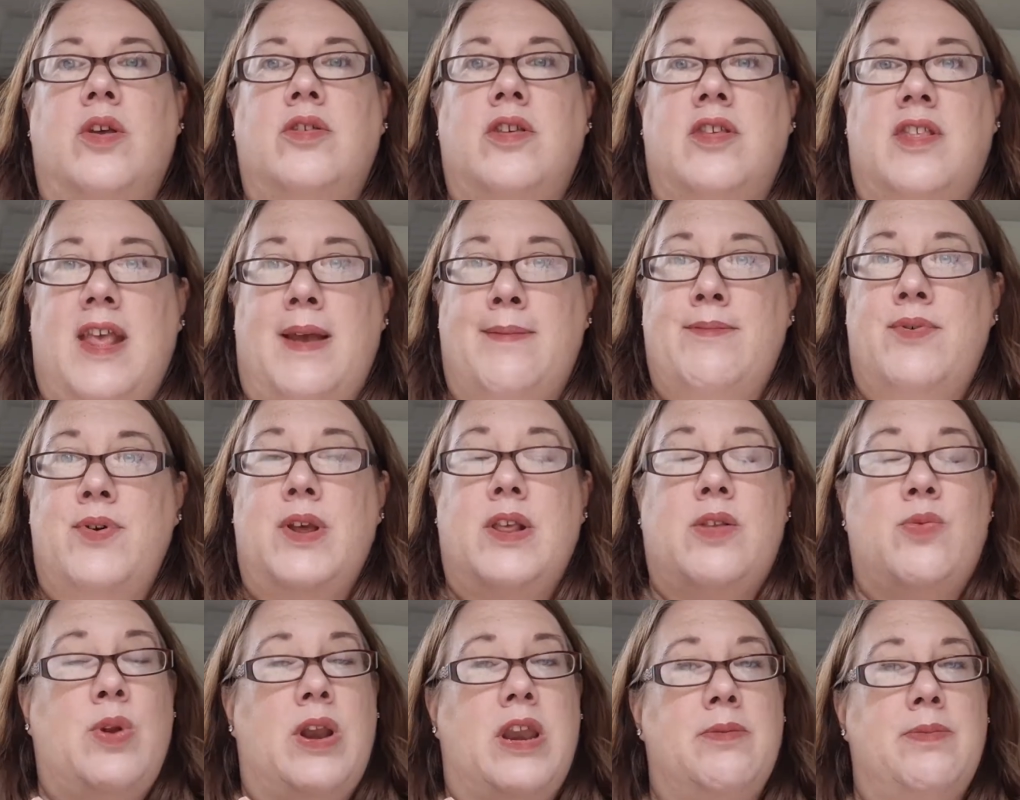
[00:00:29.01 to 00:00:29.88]
December
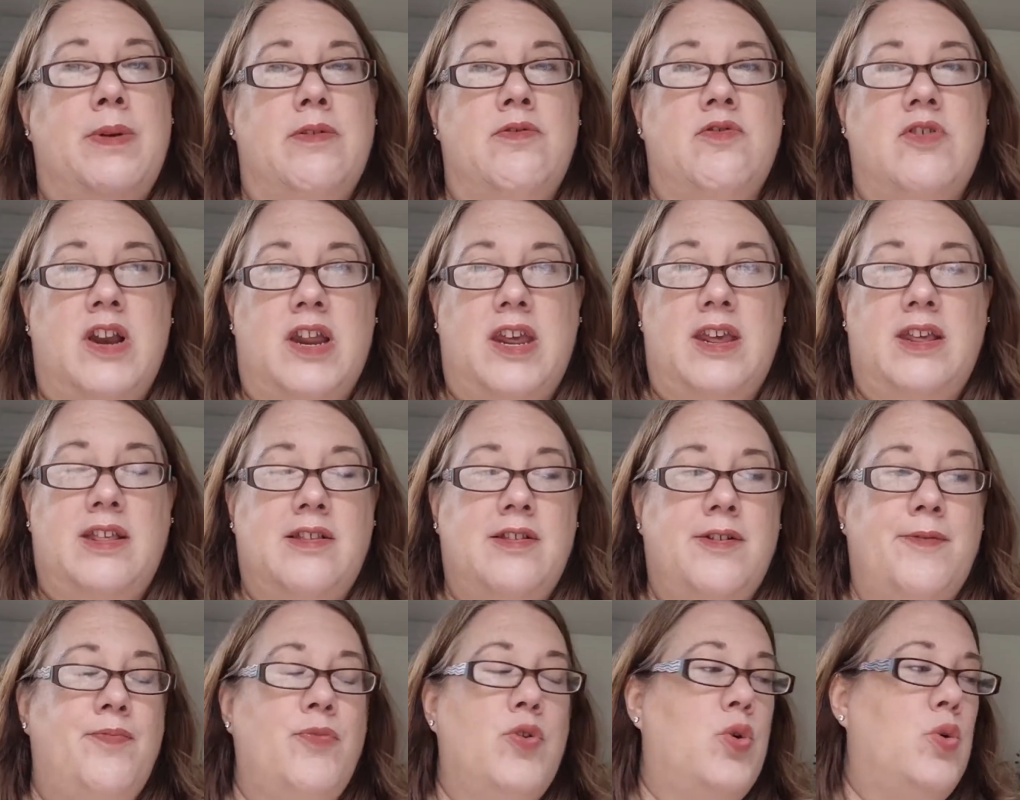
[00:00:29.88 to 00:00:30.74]
is when it'll be released.
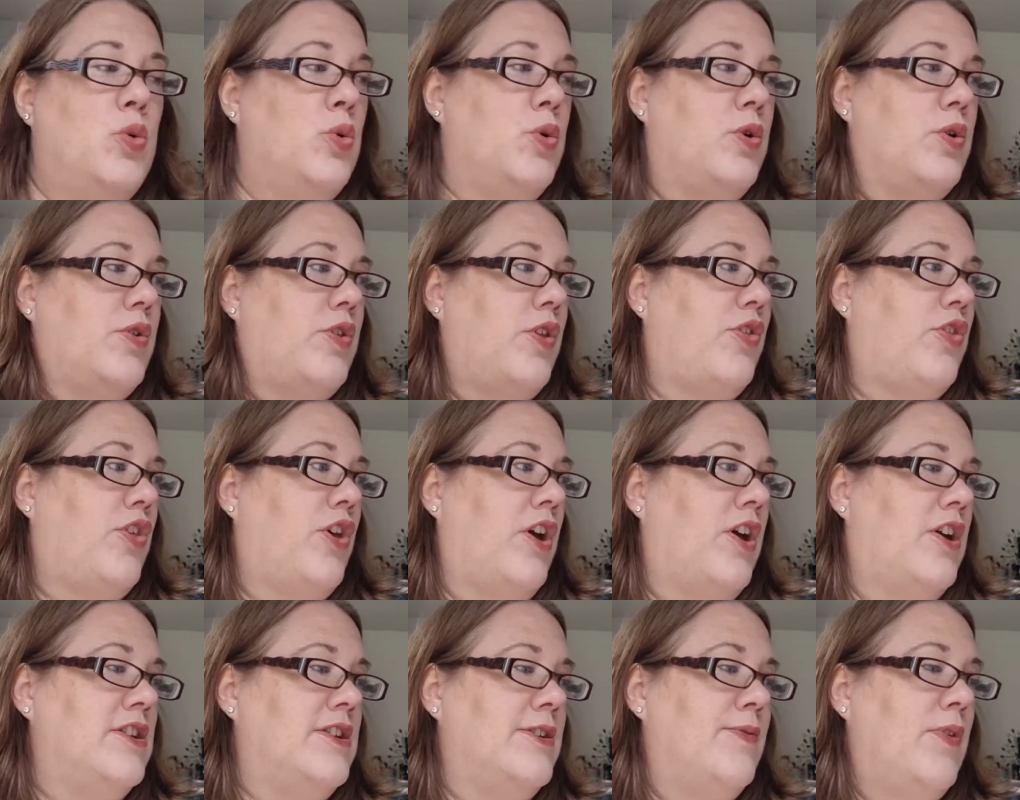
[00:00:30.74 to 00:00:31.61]
August the
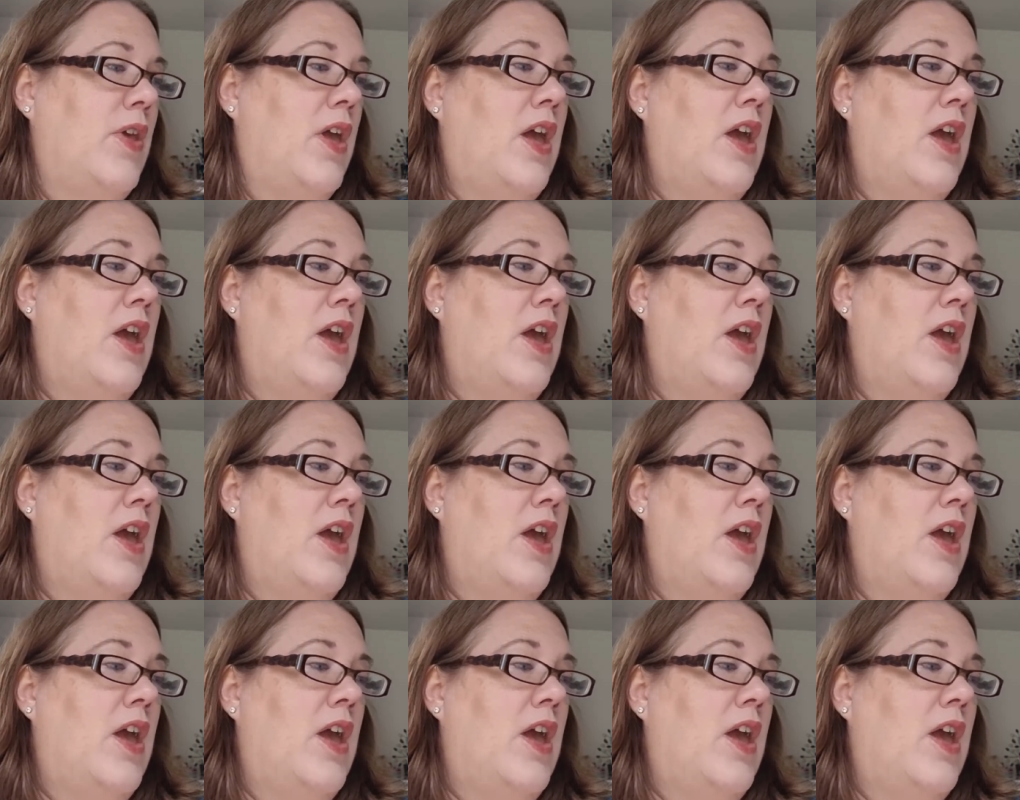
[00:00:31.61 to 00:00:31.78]
3rd.